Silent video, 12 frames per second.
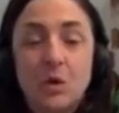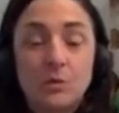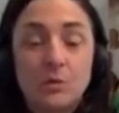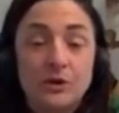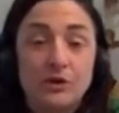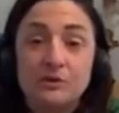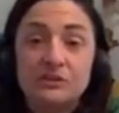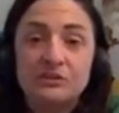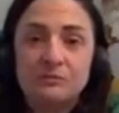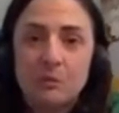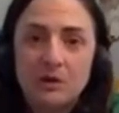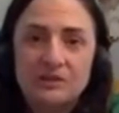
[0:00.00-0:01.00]
When you're a
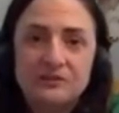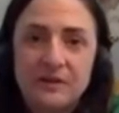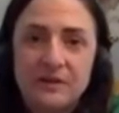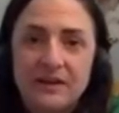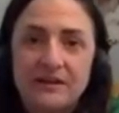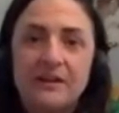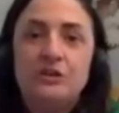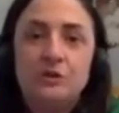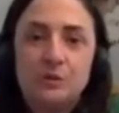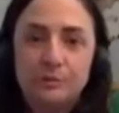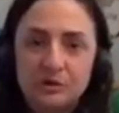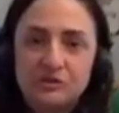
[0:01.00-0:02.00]
sports fan and
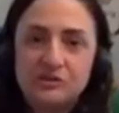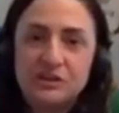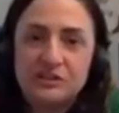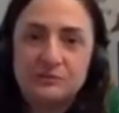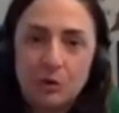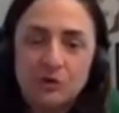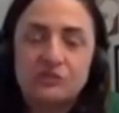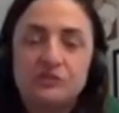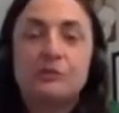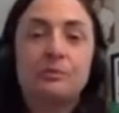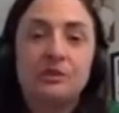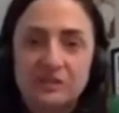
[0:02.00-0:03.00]
you appreciate sports,
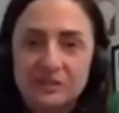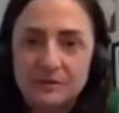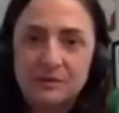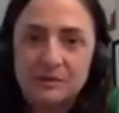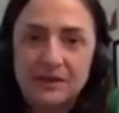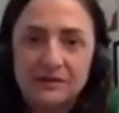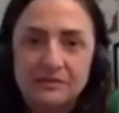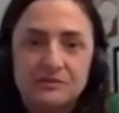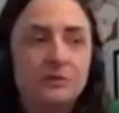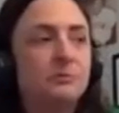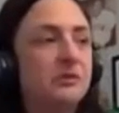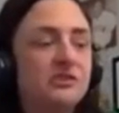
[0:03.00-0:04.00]
you appreciate the players,
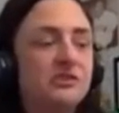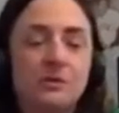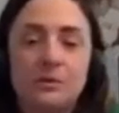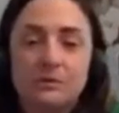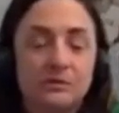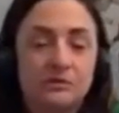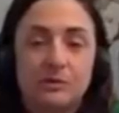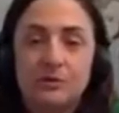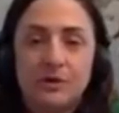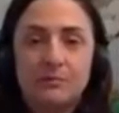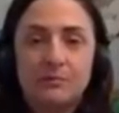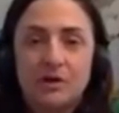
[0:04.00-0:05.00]
you appreciate what's going
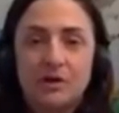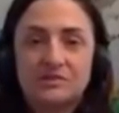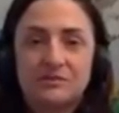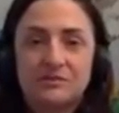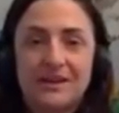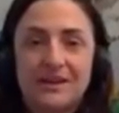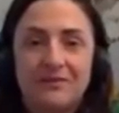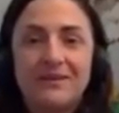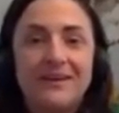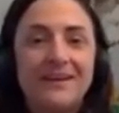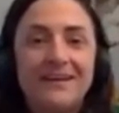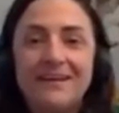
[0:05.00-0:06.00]
on in Boston right now.
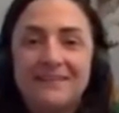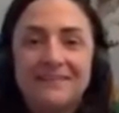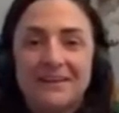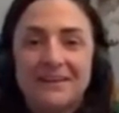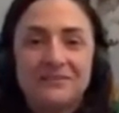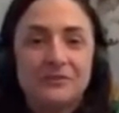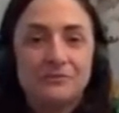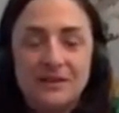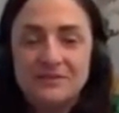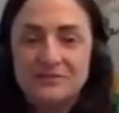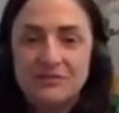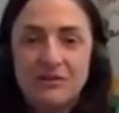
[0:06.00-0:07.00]
The
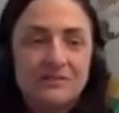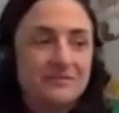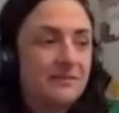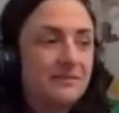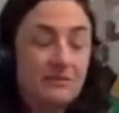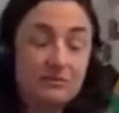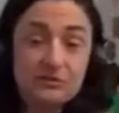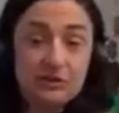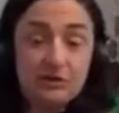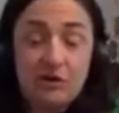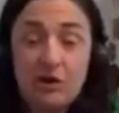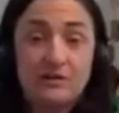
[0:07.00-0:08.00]
Red Sox,
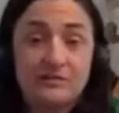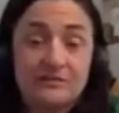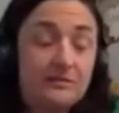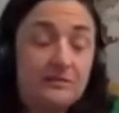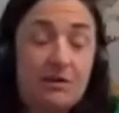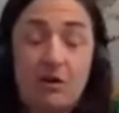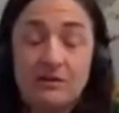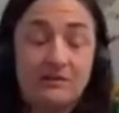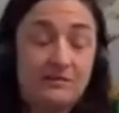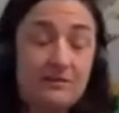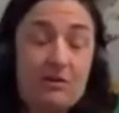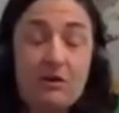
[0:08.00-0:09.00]
they're hot
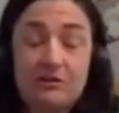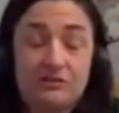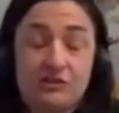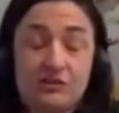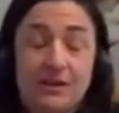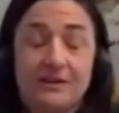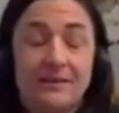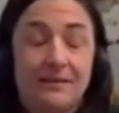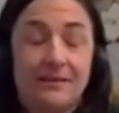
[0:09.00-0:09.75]
as shit. And then